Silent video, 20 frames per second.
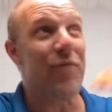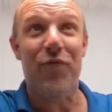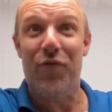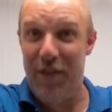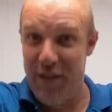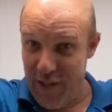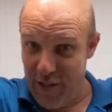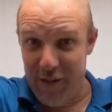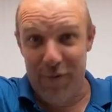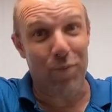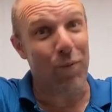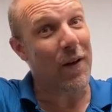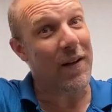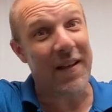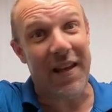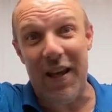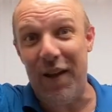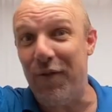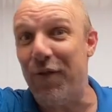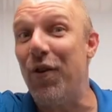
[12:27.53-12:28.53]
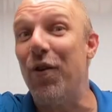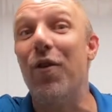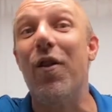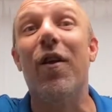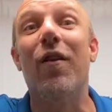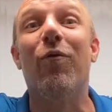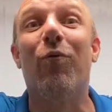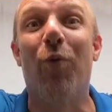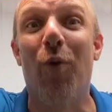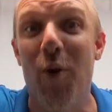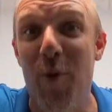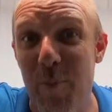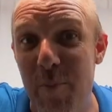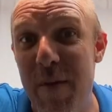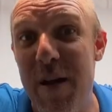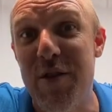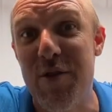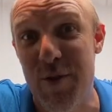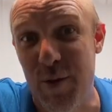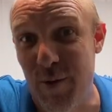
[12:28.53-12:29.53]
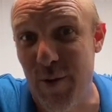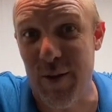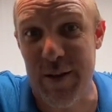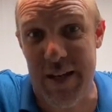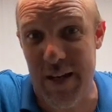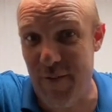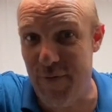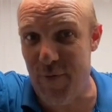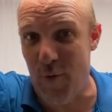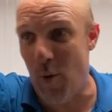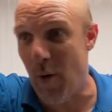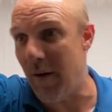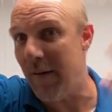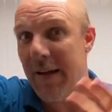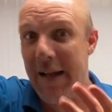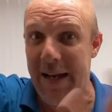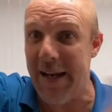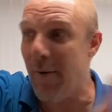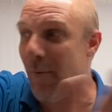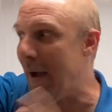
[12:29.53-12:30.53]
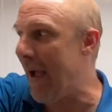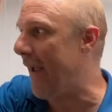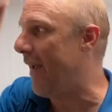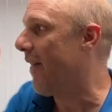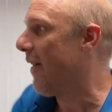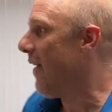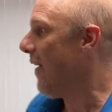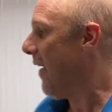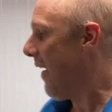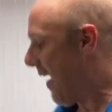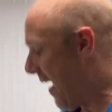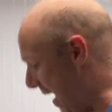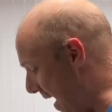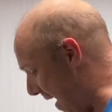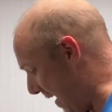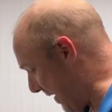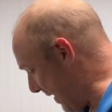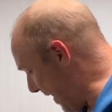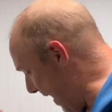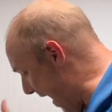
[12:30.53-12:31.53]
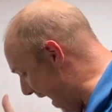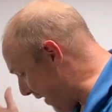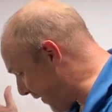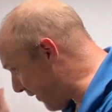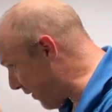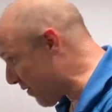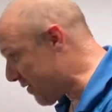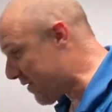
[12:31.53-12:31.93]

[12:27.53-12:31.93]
This would give you the room that you're looking for. Anyway, uh, yeah, so